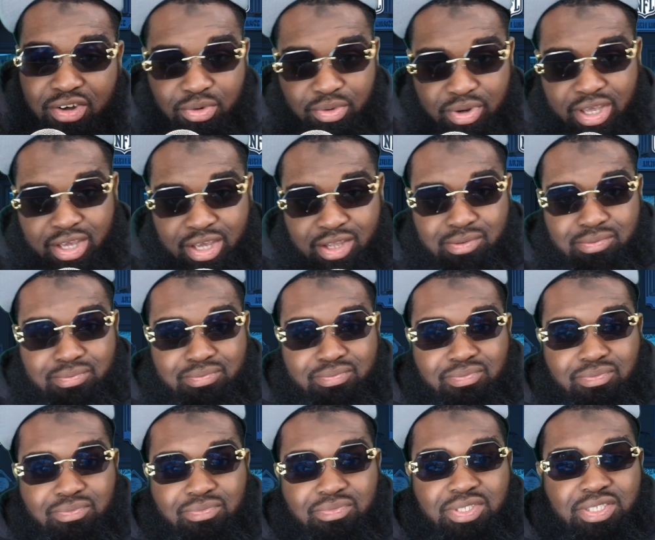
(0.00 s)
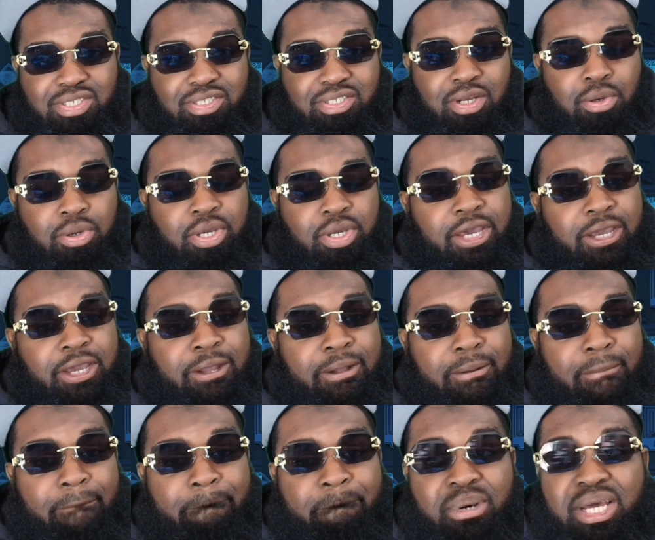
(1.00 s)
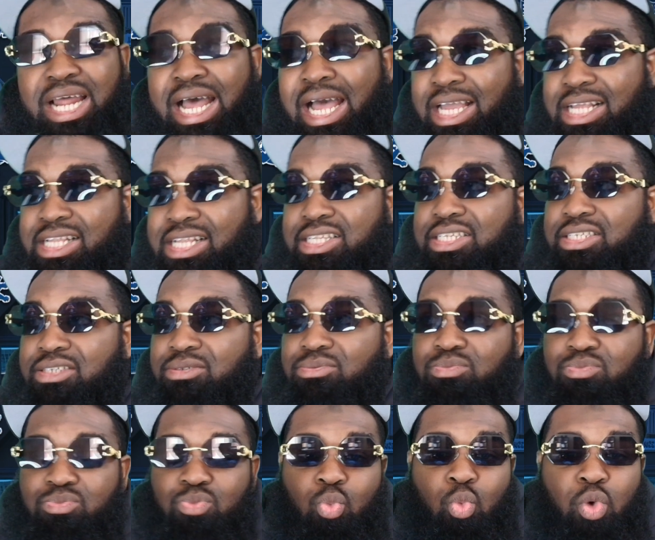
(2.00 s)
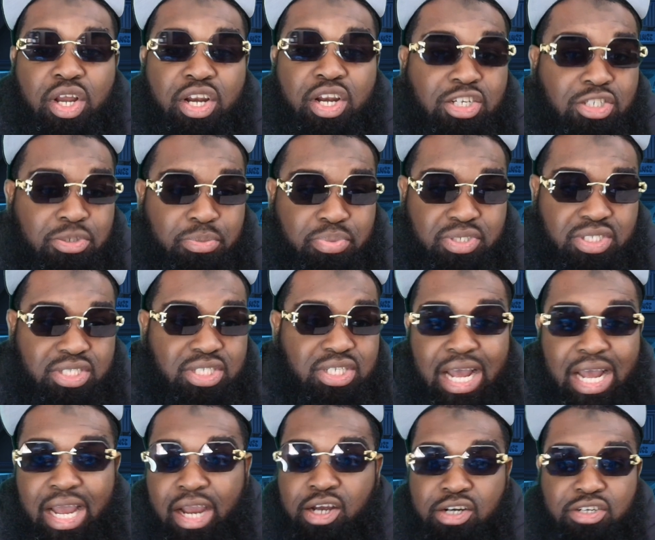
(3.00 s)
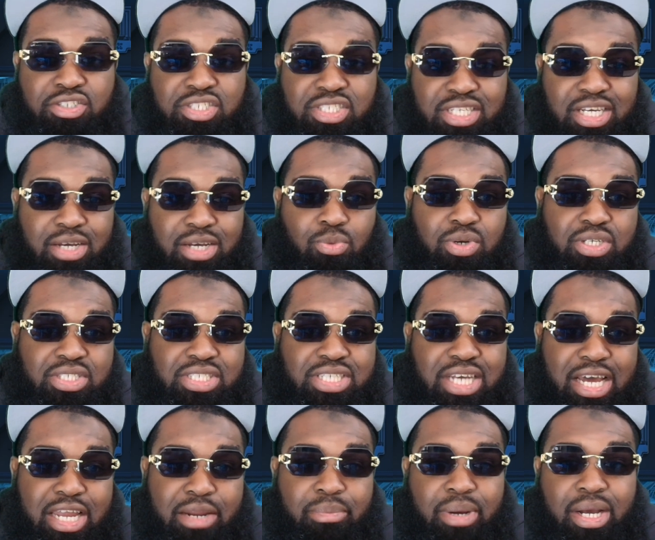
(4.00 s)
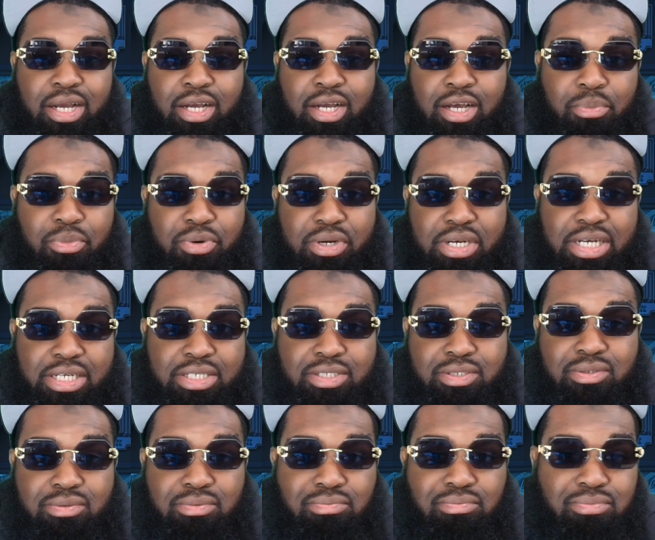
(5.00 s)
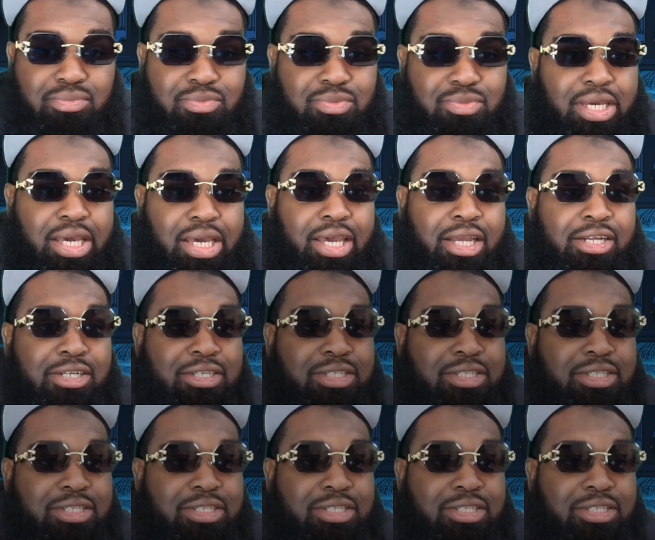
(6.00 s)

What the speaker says: doing that. Okay. But 100%, I understand what Scotty Montgomery does. Okay.